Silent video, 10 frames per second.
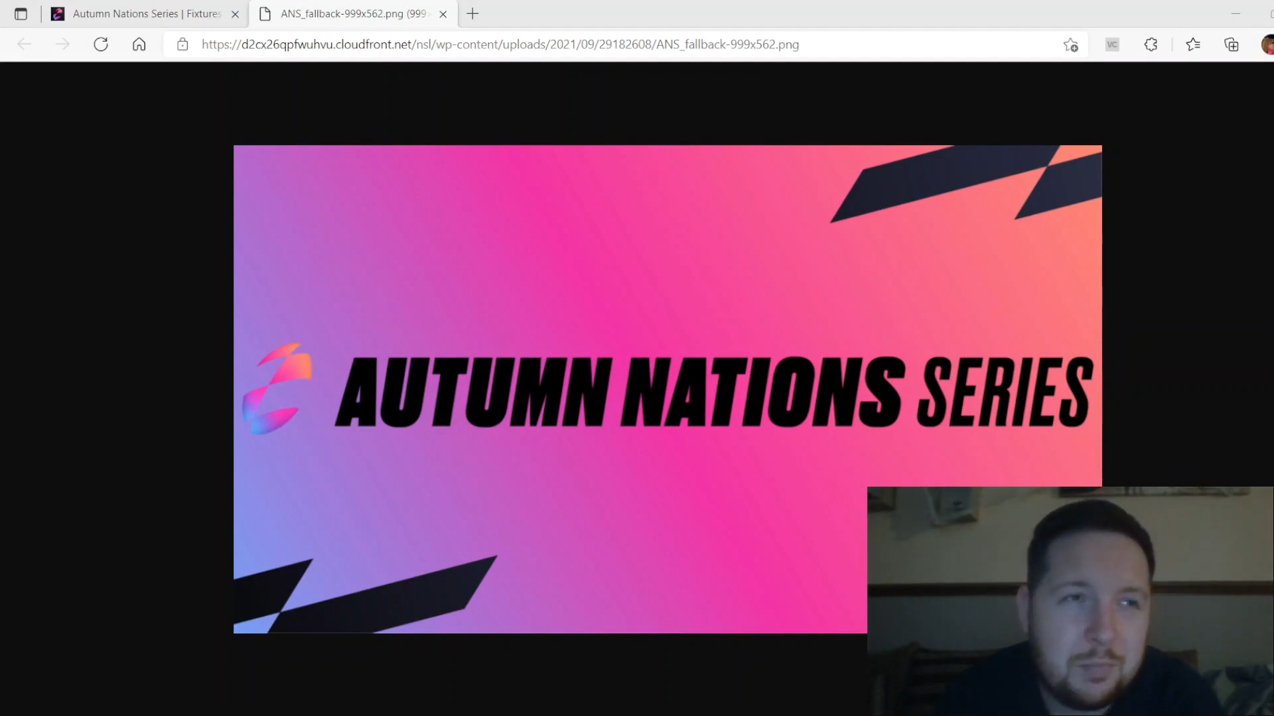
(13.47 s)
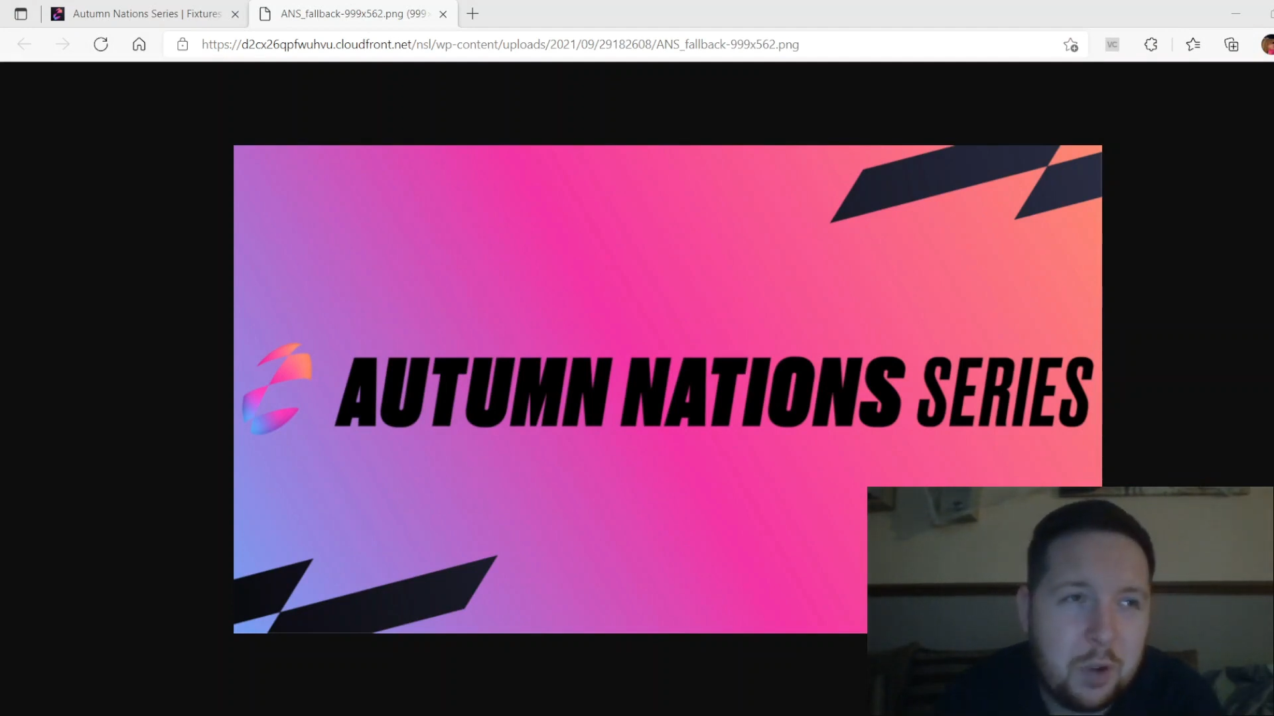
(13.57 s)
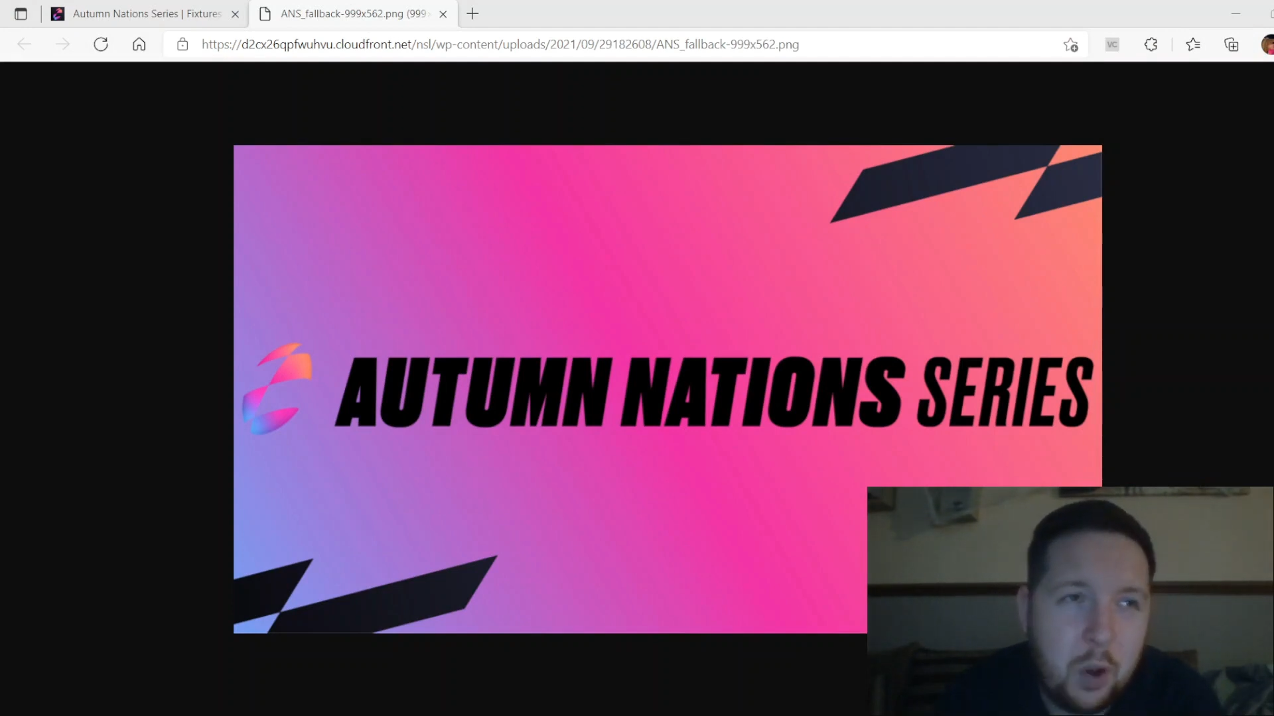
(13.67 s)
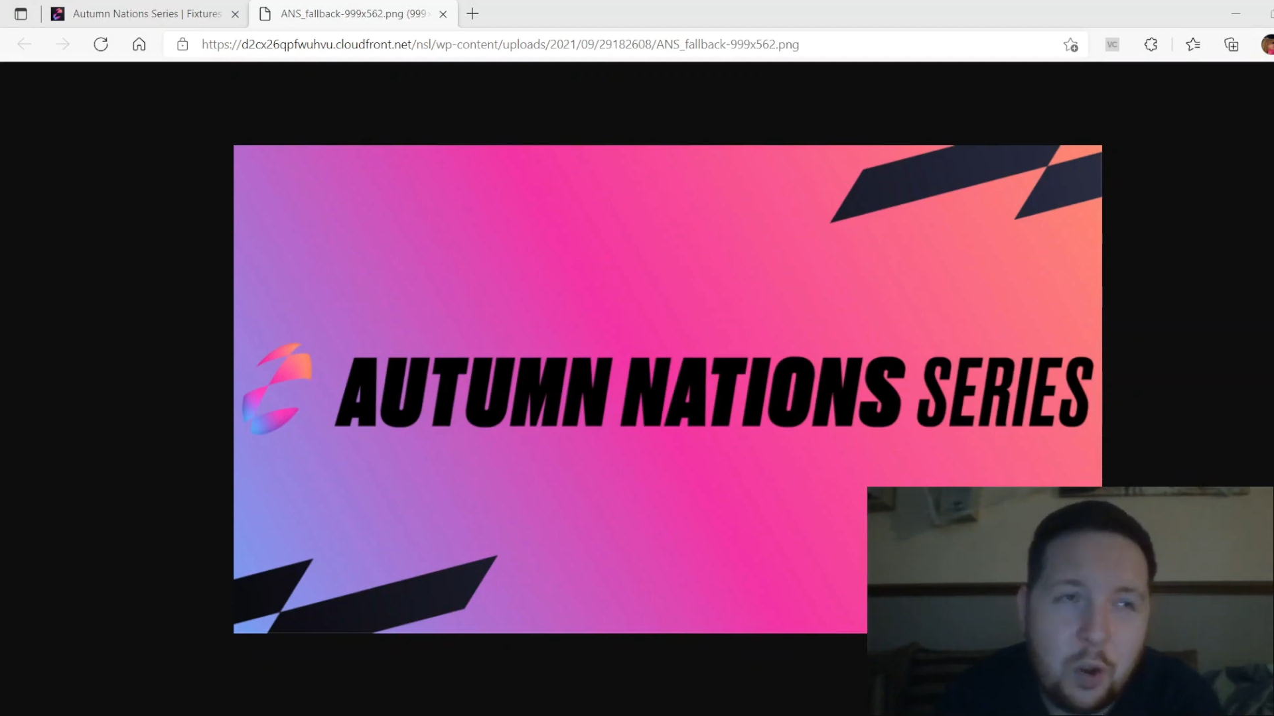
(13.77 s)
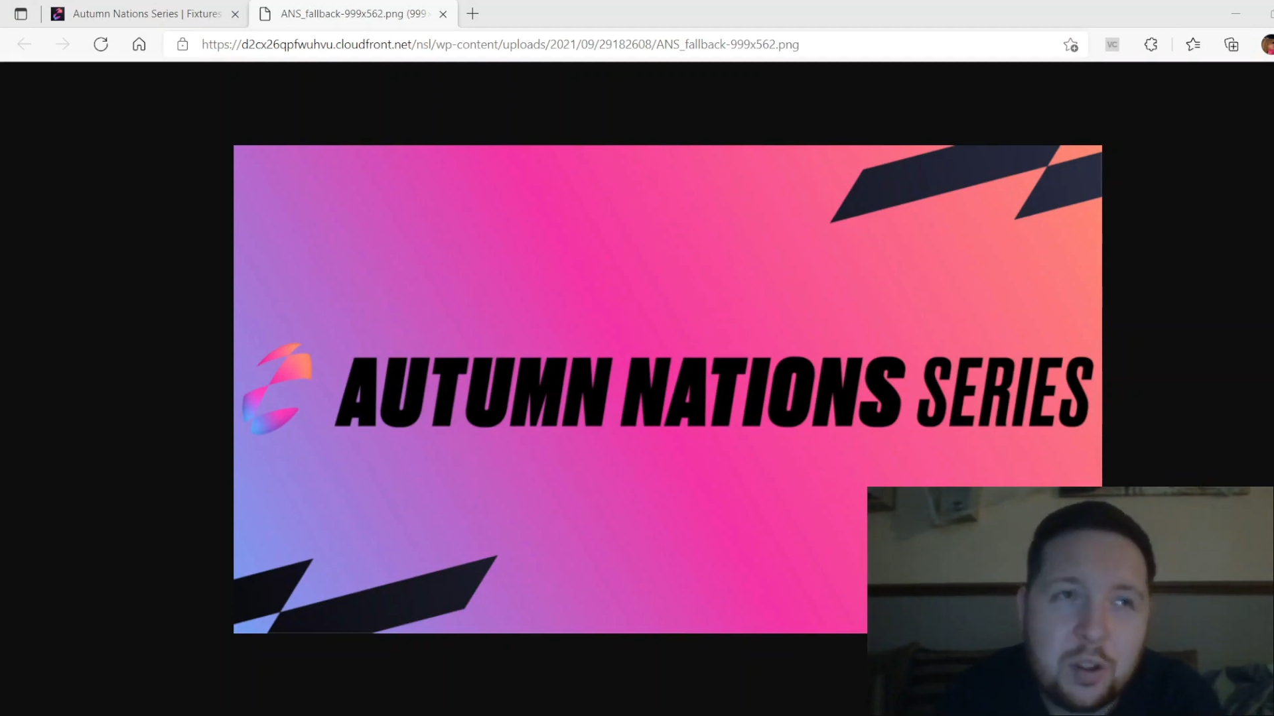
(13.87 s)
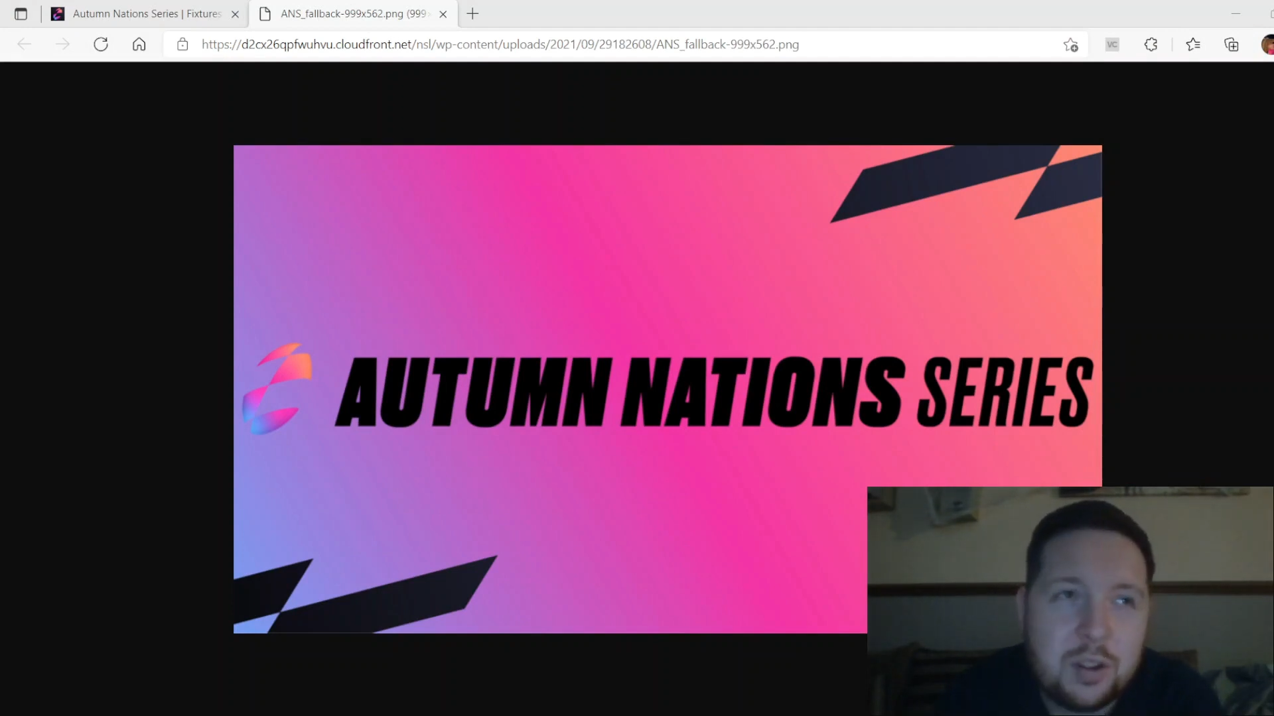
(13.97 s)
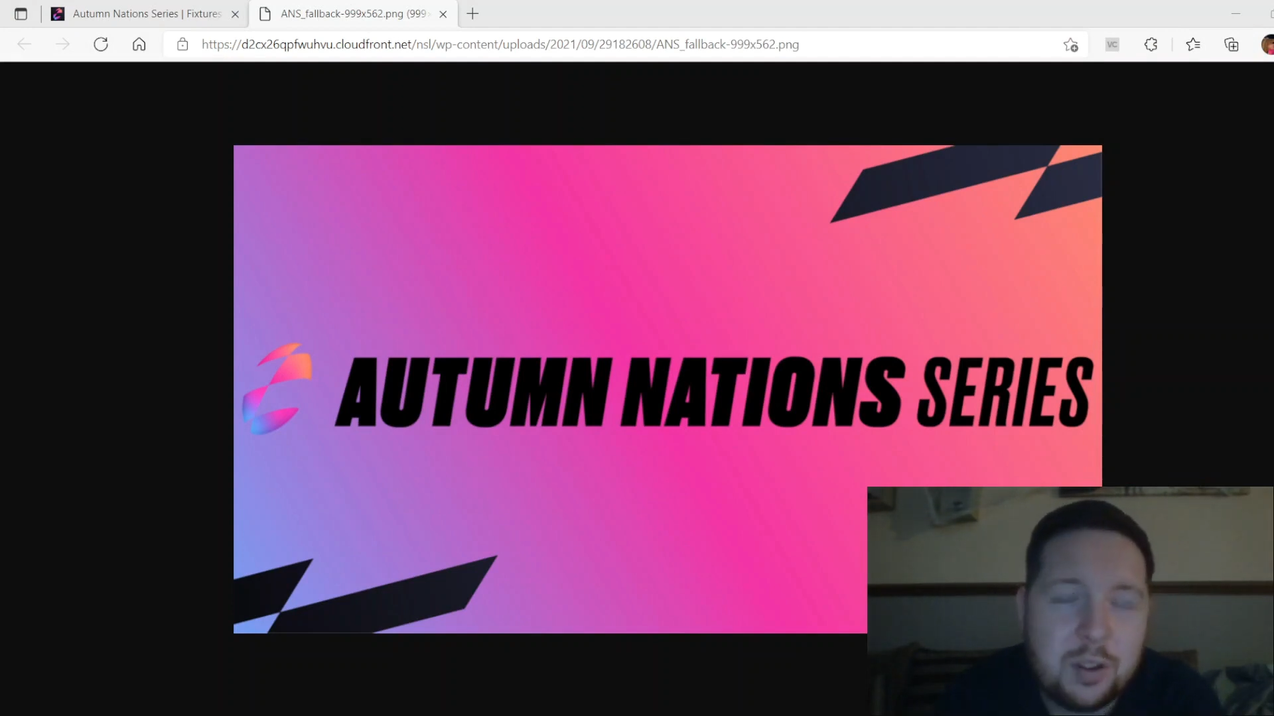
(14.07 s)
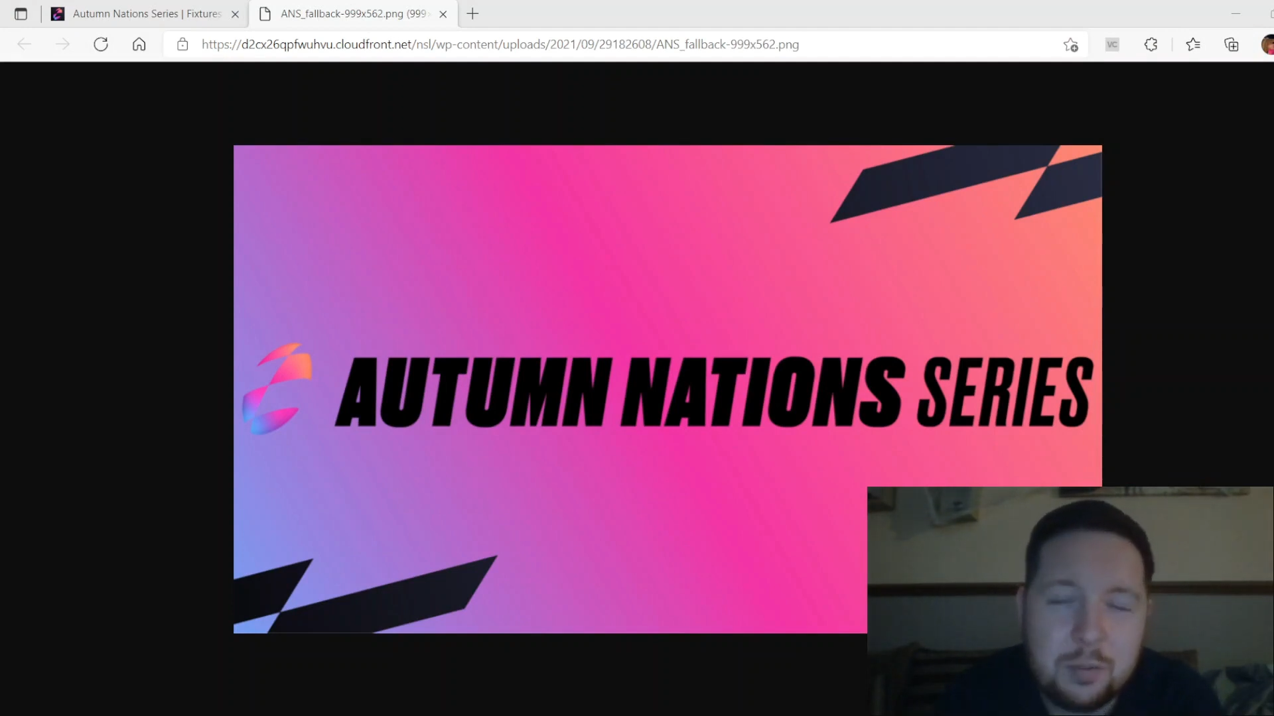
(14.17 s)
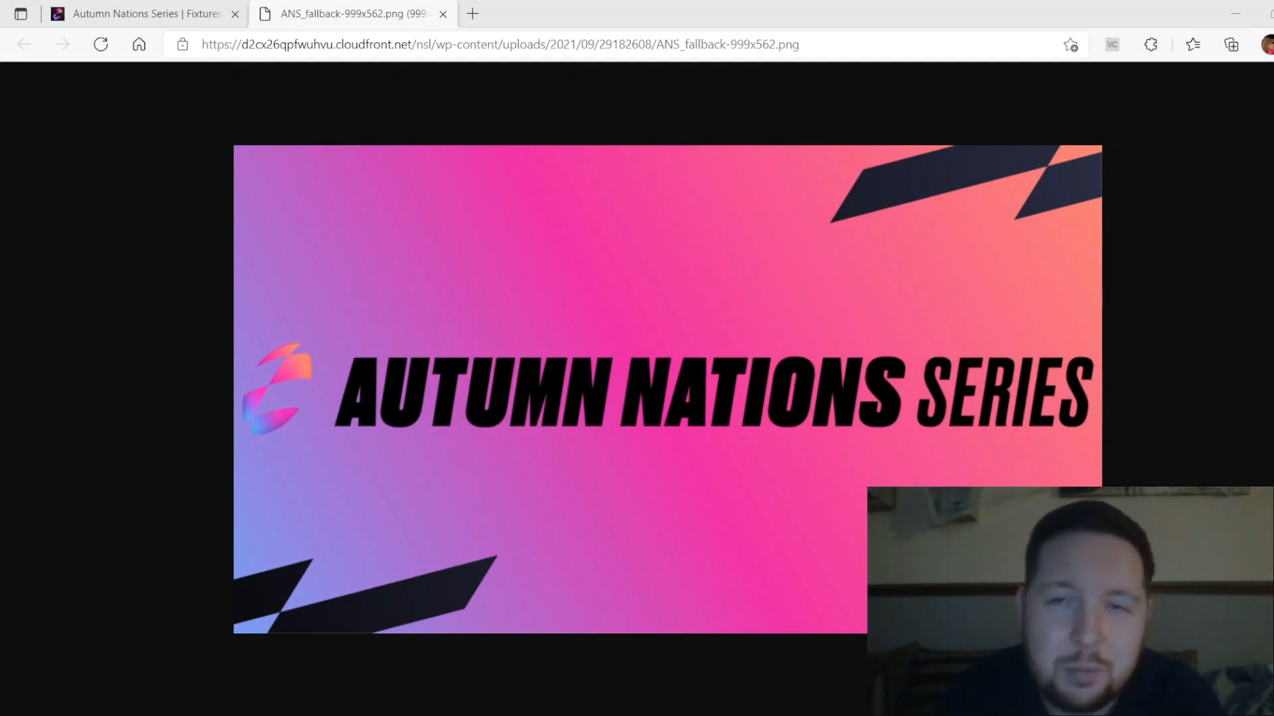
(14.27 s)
lost